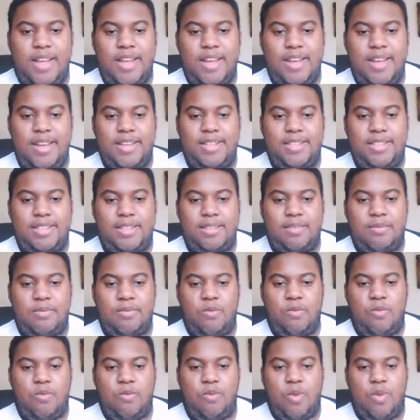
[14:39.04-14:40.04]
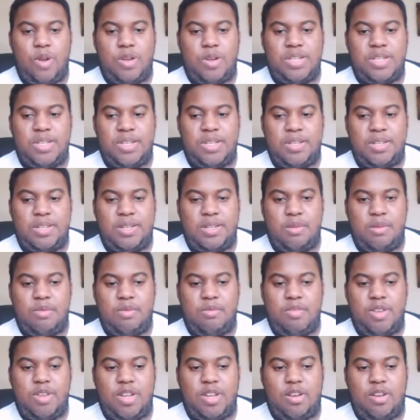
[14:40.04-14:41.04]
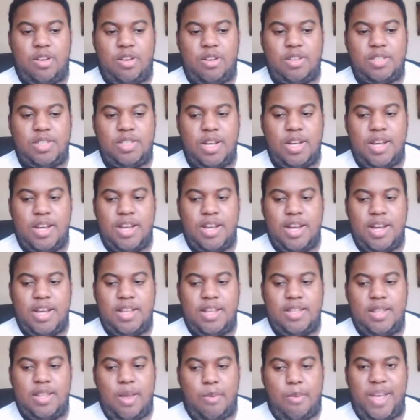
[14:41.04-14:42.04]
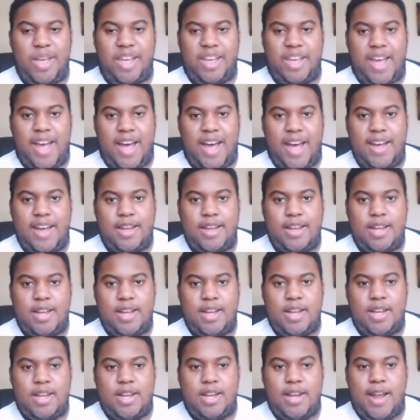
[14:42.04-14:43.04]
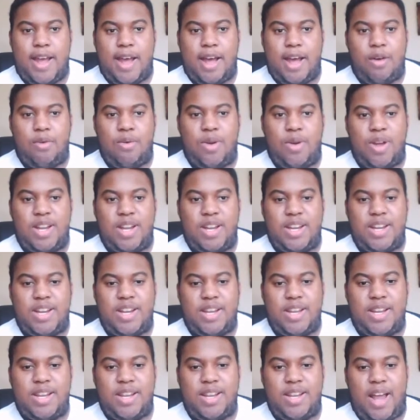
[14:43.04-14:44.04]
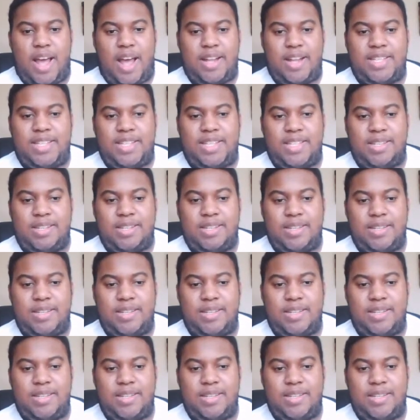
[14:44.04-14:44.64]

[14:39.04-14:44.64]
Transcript: is what WB calls the big guy. Now, not